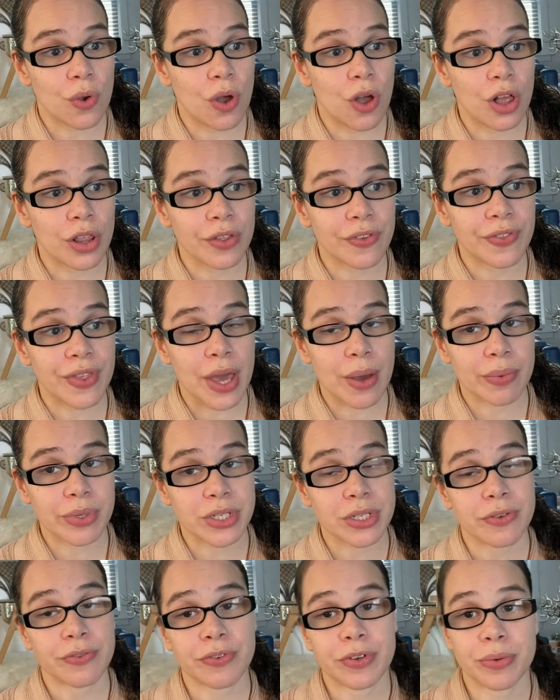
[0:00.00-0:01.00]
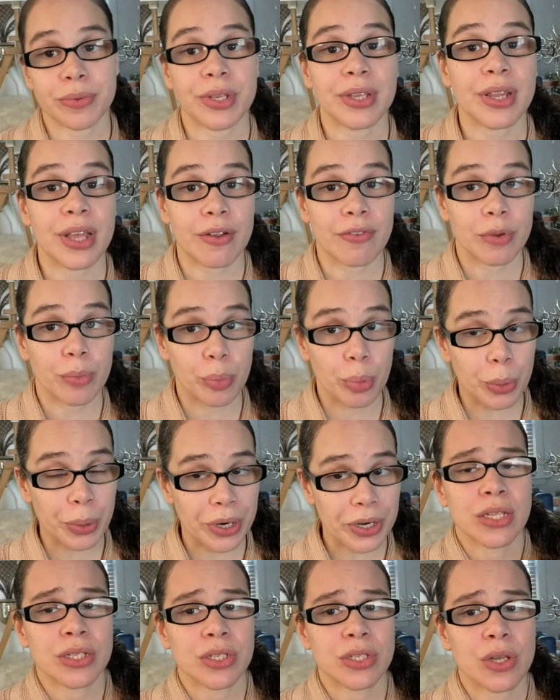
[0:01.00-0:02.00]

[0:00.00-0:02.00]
all of that was confirmed in that report.